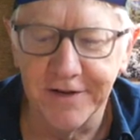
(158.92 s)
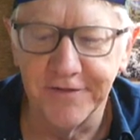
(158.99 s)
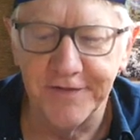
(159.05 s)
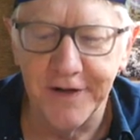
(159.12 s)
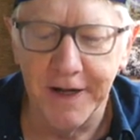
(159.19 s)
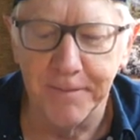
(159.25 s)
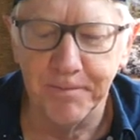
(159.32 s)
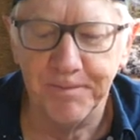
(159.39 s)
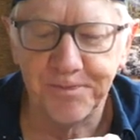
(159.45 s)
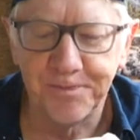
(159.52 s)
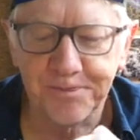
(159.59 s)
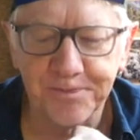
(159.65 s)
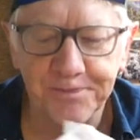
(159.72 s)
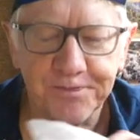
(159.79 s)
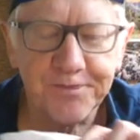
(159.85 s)
of
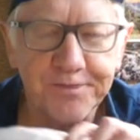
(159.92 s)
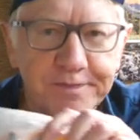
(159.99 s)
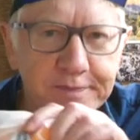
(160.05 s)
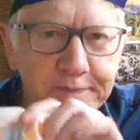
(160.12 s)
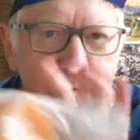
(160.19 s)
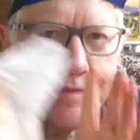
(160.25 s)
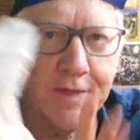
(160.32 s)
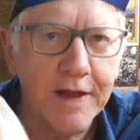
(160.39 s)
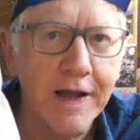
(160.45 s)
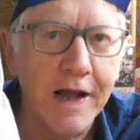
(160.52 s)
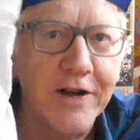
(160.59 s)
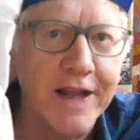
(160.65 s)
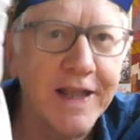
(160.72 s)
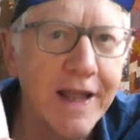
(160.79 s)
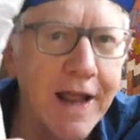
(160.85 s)

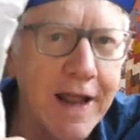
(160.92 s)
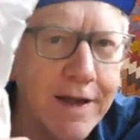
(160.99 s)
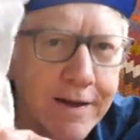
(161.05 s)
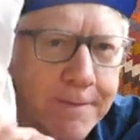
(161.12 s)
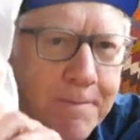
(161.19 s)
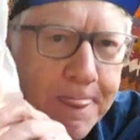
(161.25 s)
now again,